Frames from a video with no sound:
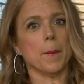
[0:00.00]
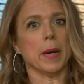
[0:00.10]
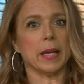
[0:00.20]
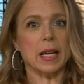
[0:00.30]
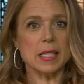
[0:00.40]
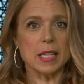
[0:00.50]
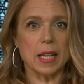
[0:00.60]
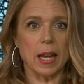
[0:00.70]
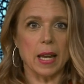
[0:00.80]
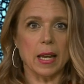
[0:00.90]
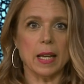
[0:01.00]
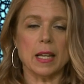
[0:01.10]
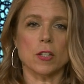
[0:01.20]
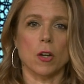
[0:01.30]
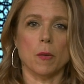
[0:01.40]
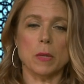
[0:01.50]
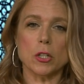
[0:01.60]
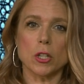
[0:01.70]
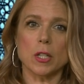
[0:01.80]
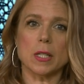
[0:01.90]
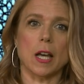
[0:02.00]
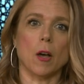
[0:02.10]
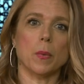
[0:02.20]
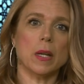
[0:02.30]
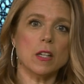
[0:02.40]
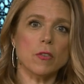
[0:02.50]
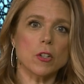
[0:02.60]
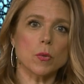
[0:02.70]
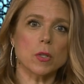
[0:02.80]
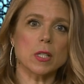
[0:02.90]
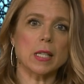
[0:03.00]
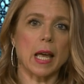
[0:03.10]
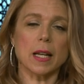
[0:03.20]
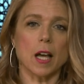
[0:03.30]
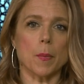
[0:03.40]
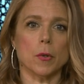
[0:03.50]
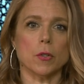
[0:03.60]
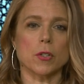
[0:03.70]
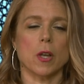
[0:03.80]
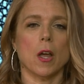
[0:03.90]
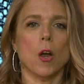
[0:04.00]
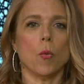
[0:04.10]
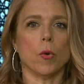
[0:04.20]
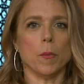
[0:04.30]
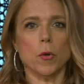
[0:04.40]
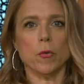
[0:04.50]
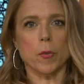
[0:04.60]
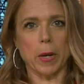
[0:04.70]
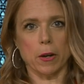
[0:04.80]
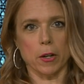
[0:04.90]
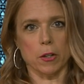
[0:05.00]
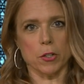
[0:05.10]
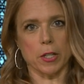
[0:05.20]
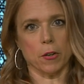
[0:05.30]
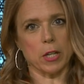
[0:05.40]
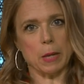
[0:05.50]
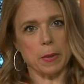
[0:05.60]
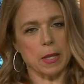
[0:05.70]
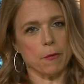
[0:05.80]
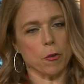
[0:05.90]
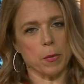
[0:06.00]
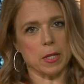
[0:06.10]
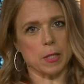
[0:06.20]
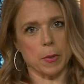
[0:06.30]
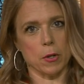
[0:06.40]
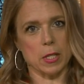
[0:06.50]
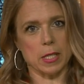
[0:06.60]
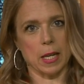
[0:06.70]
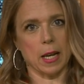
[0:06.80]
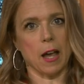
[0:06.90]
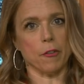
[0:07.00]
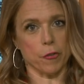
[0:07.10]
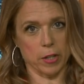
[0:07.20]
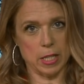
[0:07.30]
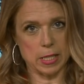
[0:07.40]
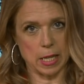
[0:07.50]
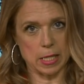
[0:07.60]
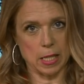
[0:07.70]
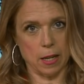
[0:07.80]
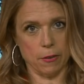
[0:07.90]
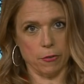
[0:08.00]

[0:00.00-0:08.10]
My guest today is on a mission to help individuals and couples remove the barriers that are keeping them from experiencing a fulfilling sex life.